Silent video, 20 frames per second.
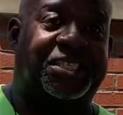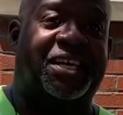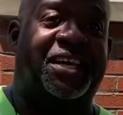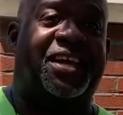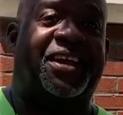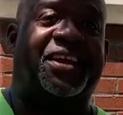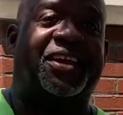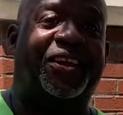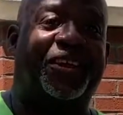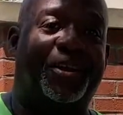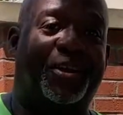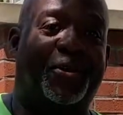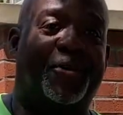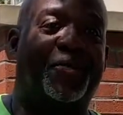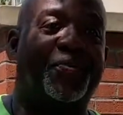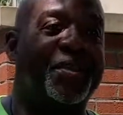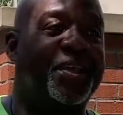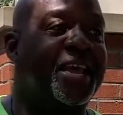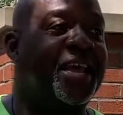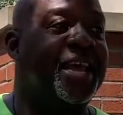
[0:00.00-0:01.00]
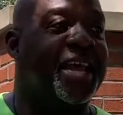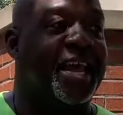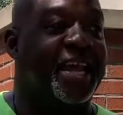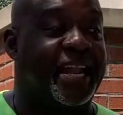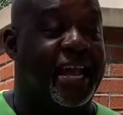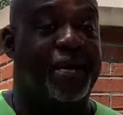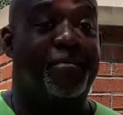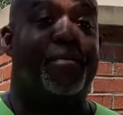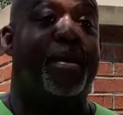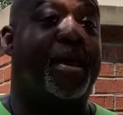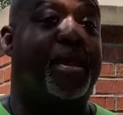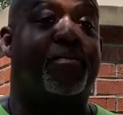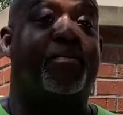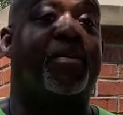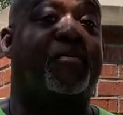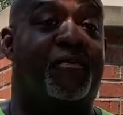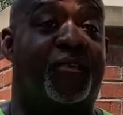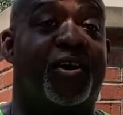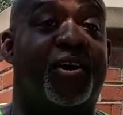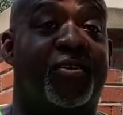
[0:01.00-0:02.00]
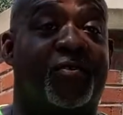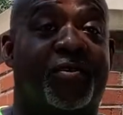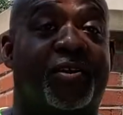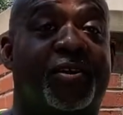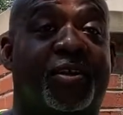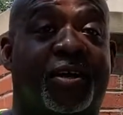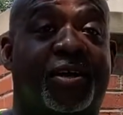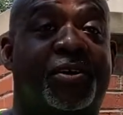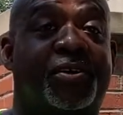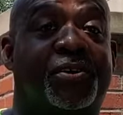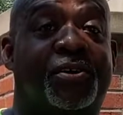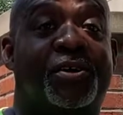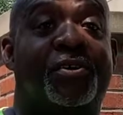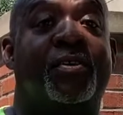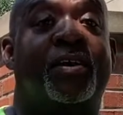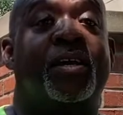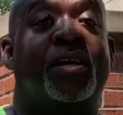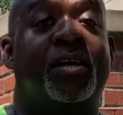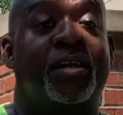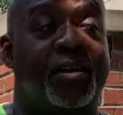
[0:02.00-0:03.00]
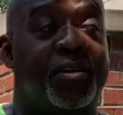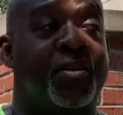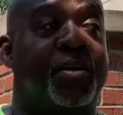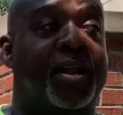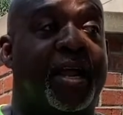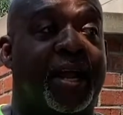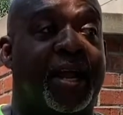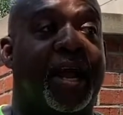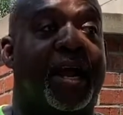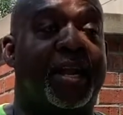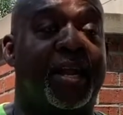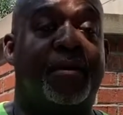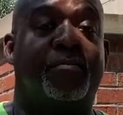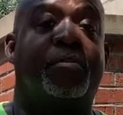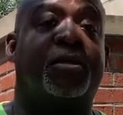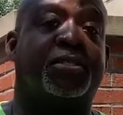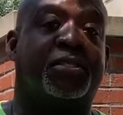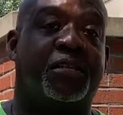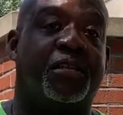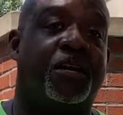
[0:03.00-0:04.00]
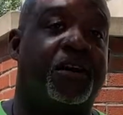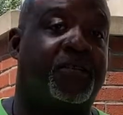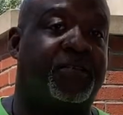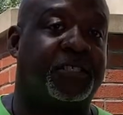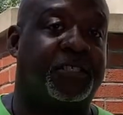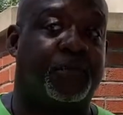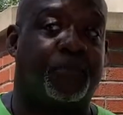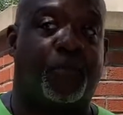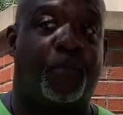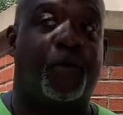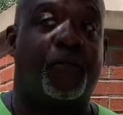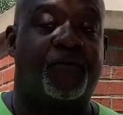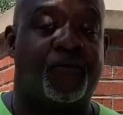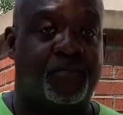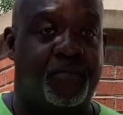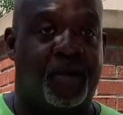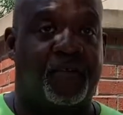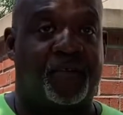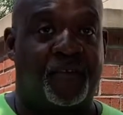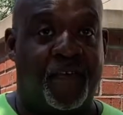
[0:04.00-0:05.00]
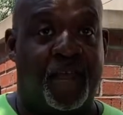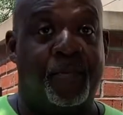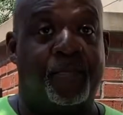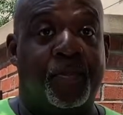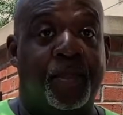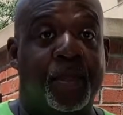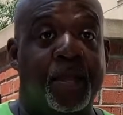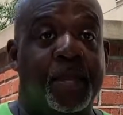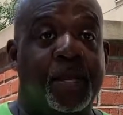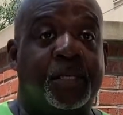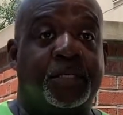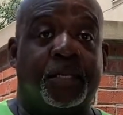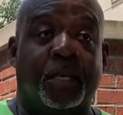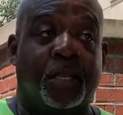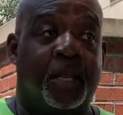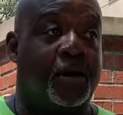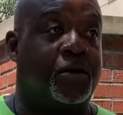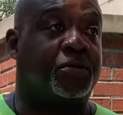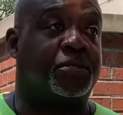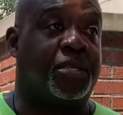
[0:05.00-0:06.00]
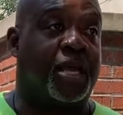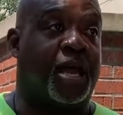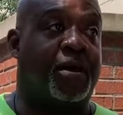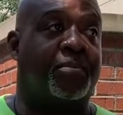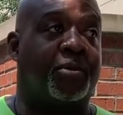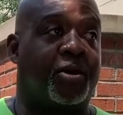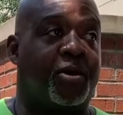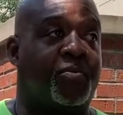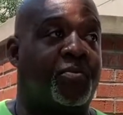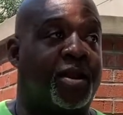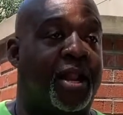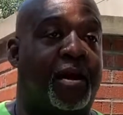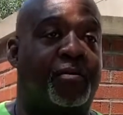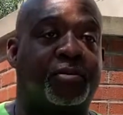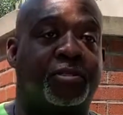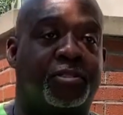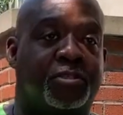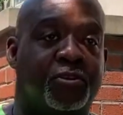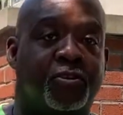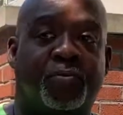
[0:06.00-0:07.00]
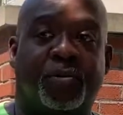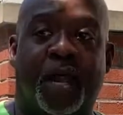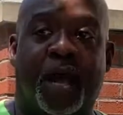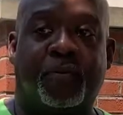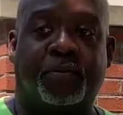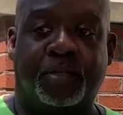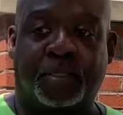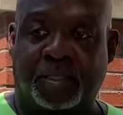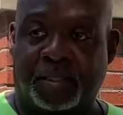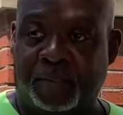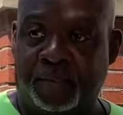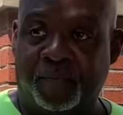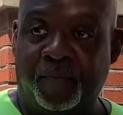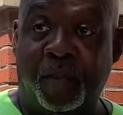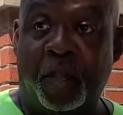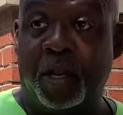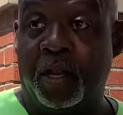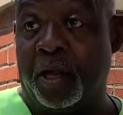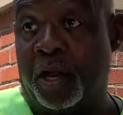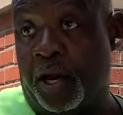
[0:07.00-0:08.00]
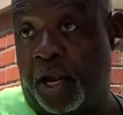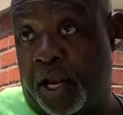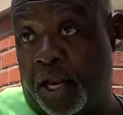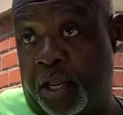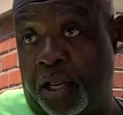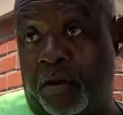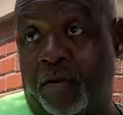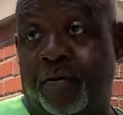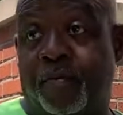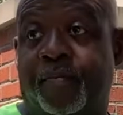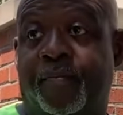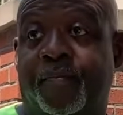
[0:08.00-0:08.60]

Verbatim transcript: and that made me feel real good, knowing I got that much love and support from my family. Uh, so a long time ago, when I was stupid, I was litter than you.